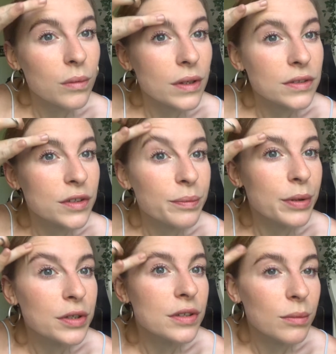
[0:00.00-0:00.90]
once you've
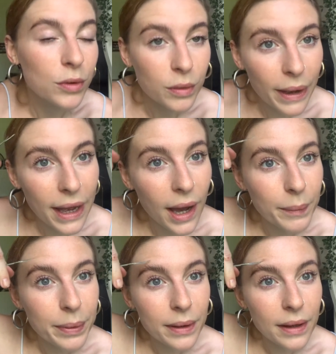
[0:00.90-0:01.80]
pushed them all the way
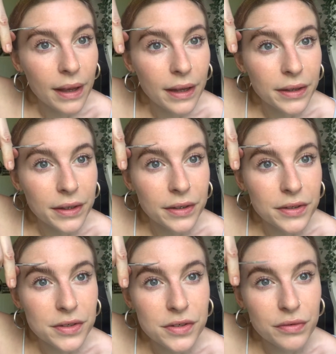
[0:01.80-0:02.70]
up, and you could
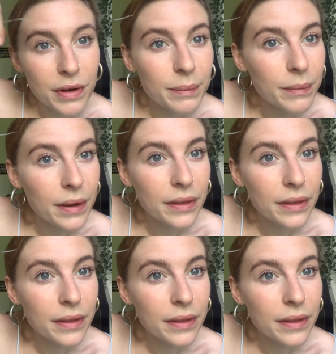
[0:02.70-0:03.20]
just trim